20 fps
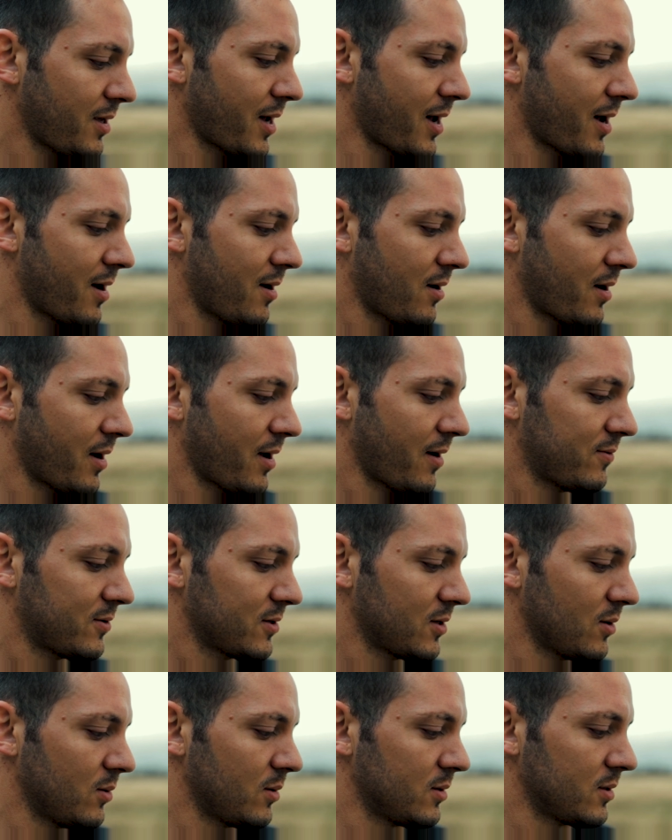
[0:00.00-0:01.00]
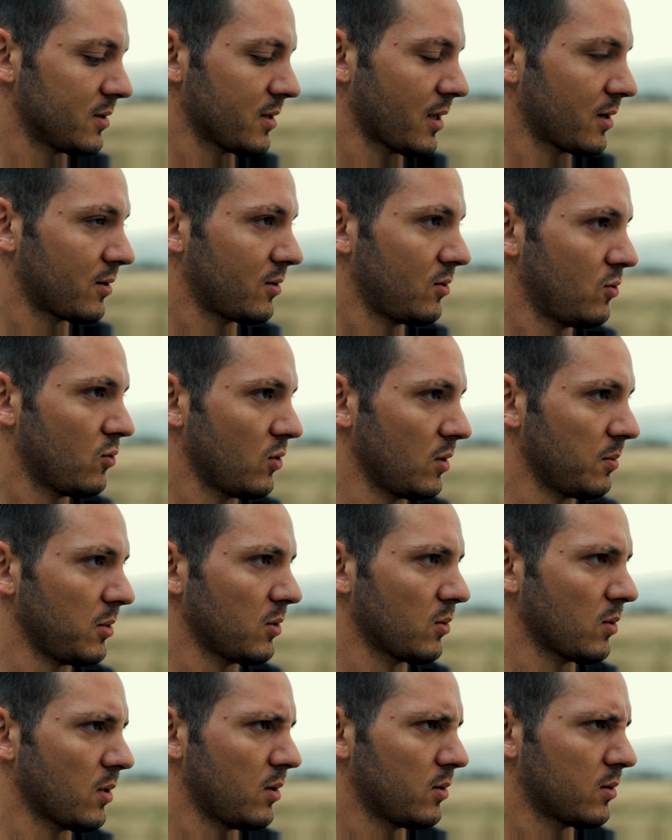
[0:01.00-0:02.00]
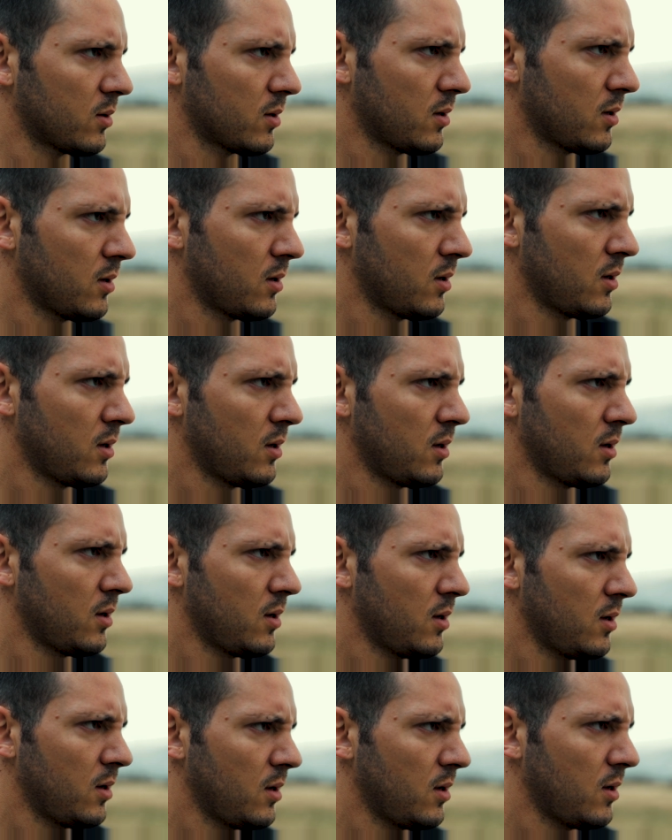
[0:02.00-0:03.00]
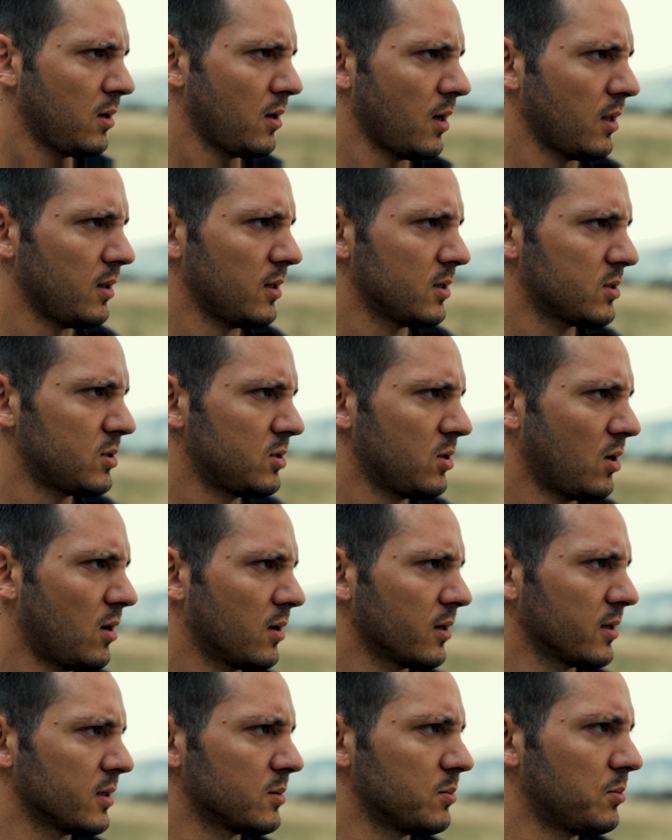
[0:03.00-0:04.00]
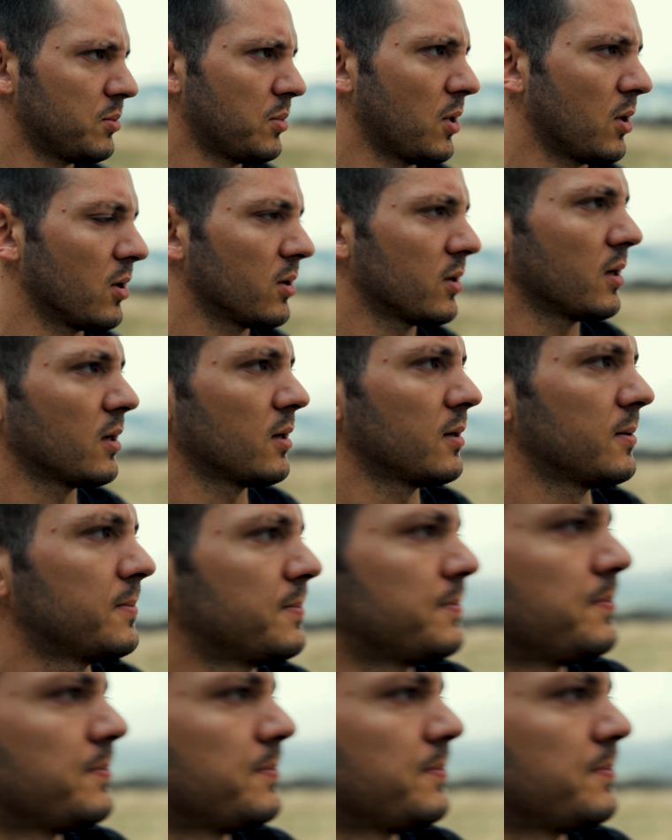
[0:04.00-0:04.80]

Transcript: Yeah, I have to go into that creepy road. And this dog is barking.